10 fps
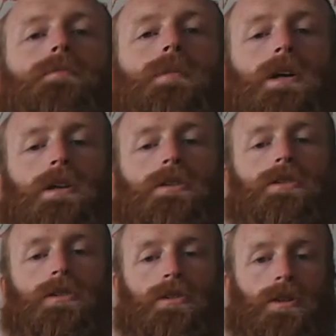
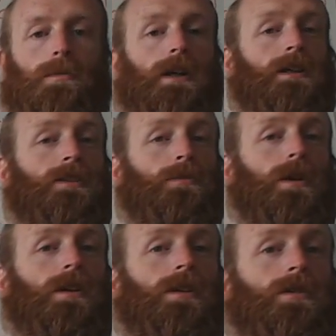because siblings
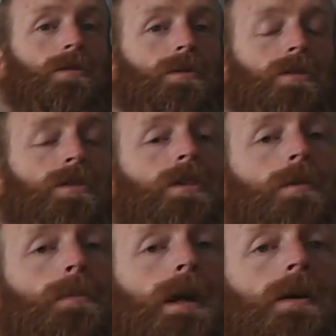might lose
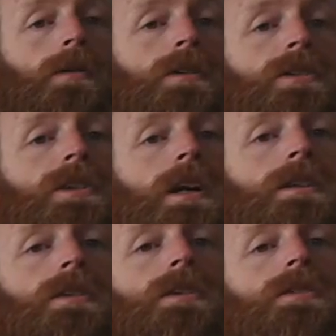power and
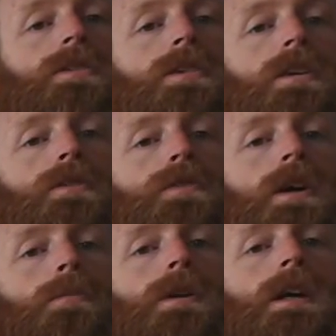status in the
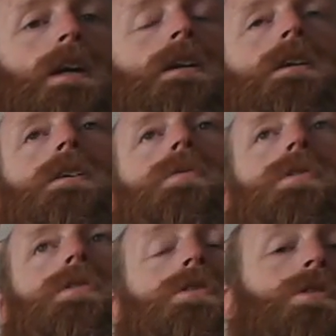family,
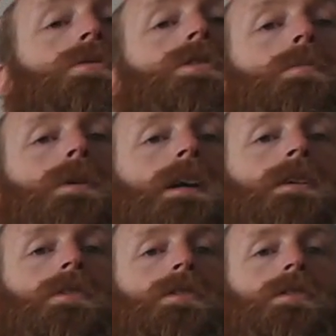with the new
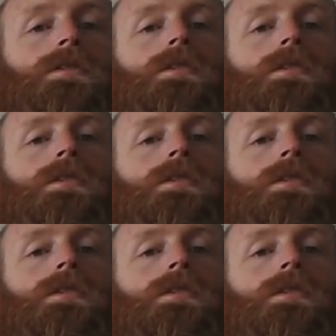siblings